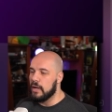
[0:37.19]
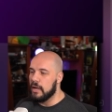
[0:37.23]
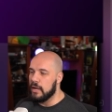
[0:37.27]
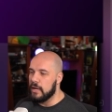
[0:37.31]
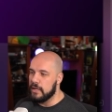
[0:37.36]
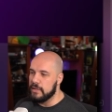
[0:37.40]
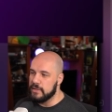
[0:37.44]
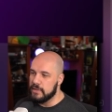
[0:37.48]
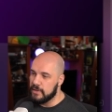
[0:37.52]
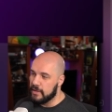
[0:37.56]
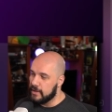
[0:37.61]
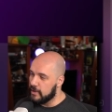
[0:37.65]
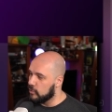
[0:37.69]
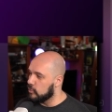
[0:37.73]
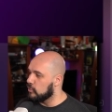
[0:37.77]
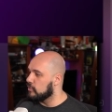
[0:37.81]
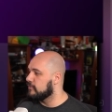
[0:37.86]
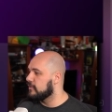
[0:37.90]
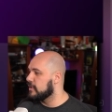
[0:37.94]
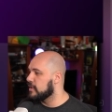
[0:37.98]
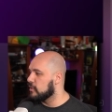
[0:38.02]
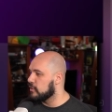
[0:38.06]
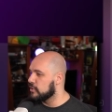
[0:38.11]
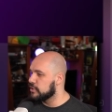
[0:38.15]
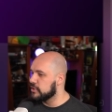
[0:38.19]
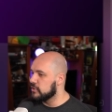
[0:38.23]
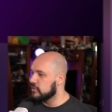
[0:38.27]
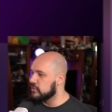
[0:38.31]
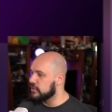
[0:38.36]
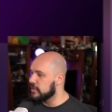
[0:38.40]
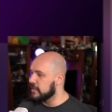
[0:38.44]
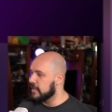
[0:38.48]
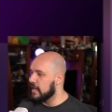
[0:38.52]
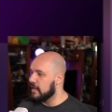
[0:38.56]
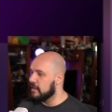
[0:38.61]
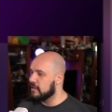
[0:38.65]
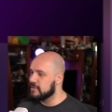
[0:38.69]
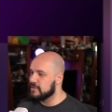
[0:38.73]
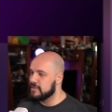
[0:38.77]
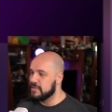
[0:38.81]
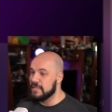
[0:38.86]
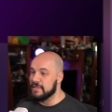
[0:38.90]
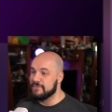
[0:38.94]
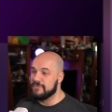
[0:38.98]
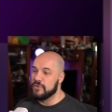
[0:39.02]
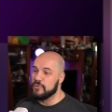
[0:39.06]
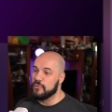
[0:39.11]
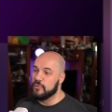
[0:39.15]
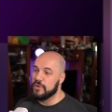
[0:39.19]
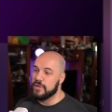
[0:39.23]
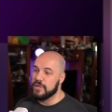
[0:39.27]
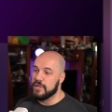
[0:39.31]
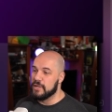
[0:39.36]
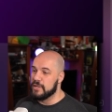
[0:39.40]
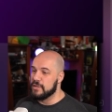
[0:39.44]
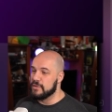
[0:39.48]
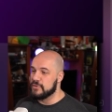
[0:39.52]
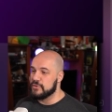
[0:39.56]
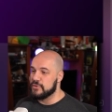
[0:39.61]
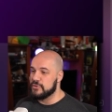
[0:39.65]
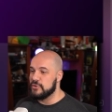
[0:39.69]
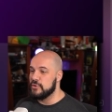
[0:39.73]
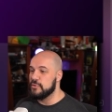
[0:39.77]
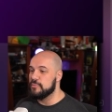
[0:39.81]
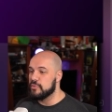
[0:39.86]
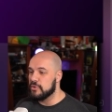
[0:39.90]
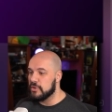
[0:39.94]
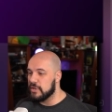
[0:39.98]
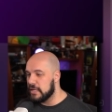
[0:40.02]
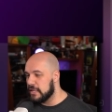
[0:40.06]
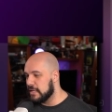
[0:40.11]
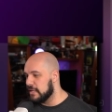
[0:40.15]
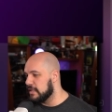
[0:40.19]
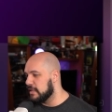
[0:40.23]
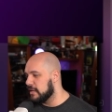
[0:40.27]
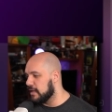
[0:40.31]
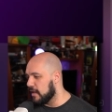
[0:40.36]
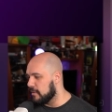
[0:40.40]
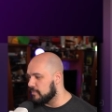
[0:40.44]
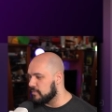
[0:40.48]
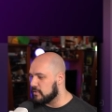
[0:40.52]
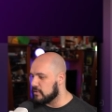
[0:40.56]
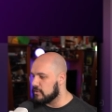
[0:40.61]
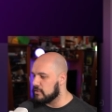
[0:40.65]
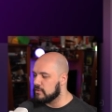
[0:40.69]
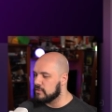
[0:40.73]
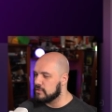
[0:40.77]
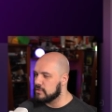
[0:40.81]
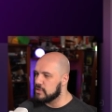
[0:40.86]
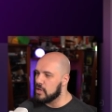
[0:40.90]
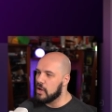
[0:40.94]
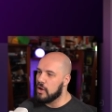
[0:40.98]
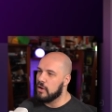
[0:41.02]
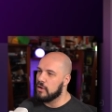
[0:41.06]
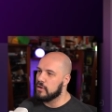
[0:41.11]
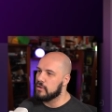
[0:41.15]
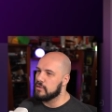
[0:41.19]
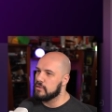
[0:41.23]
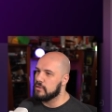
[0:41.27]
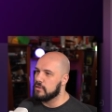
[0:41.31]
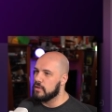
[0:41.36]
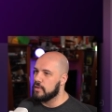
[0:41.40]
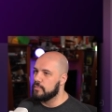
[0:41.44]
I did that whole video on GOG Galaxy, and if you want a super in-depth talk